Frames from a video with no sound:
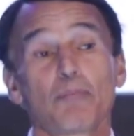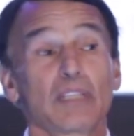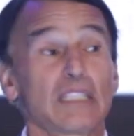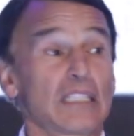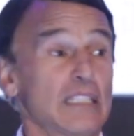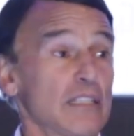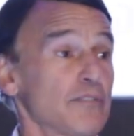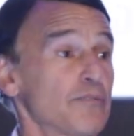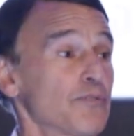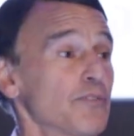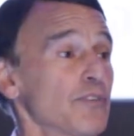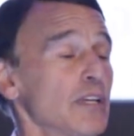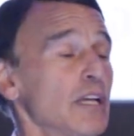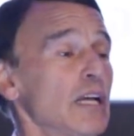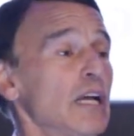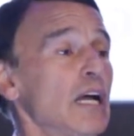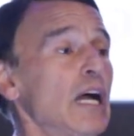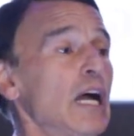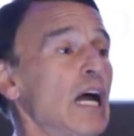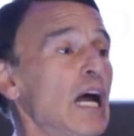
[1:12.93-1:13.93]
I believe.
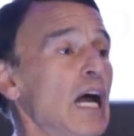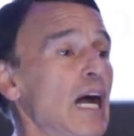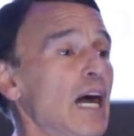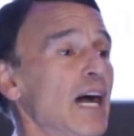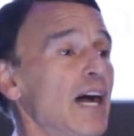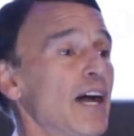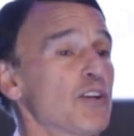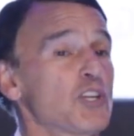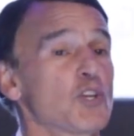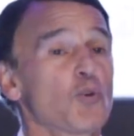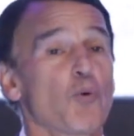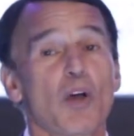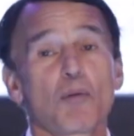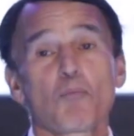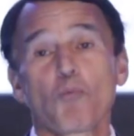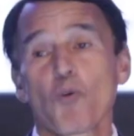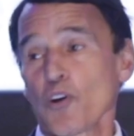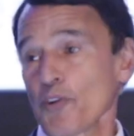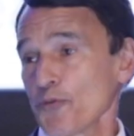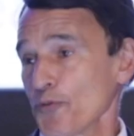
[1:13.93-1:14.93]
You
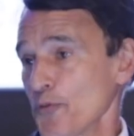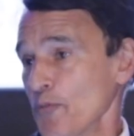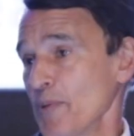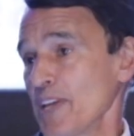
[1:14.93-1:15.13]
want more